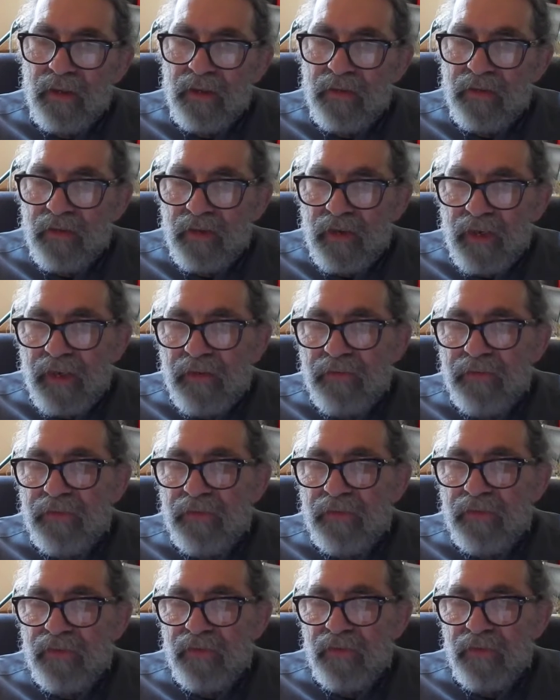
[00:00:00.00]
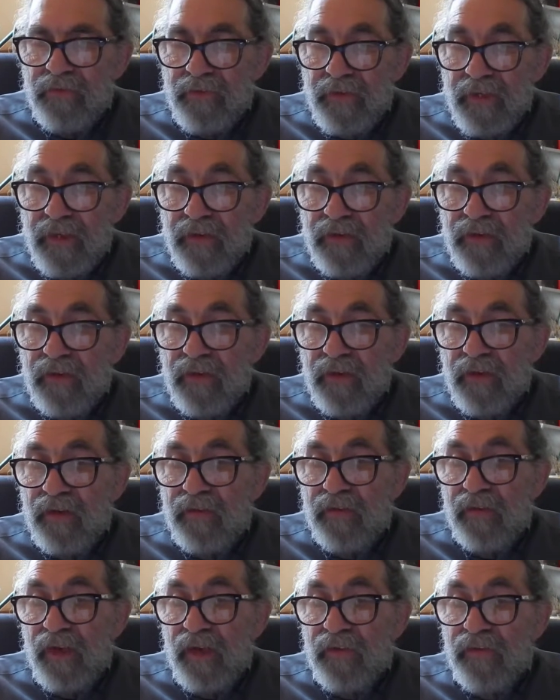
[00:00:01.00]
Defeat
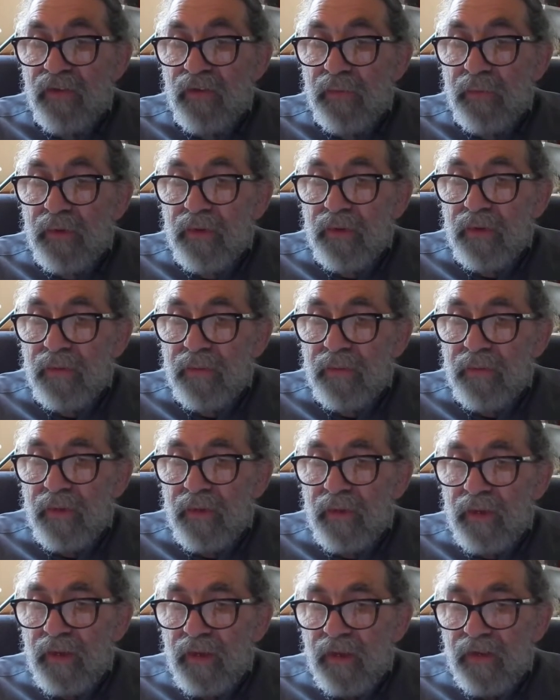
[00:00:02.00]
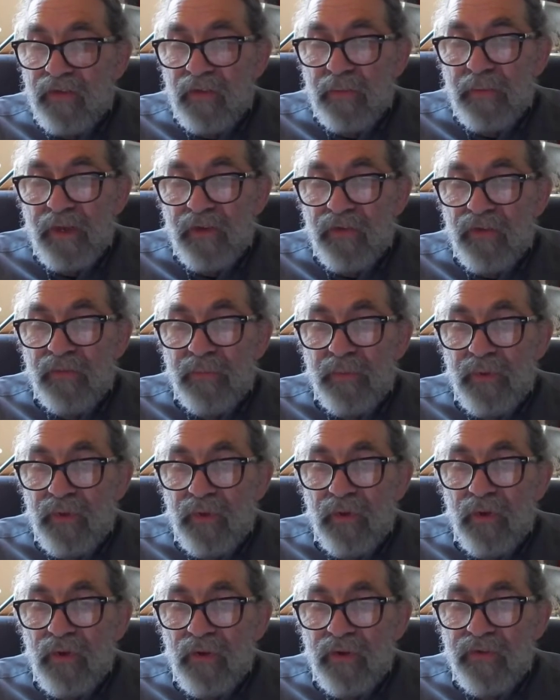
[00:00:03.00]
is inevitable. It's a matter of
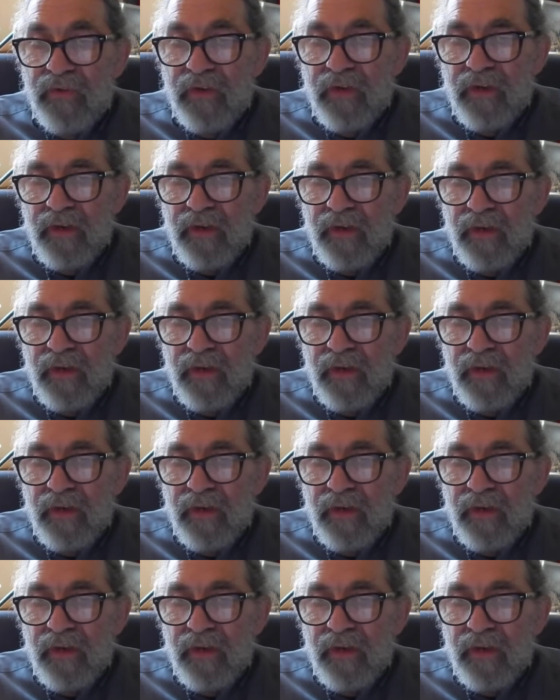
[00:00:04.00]
pure logic.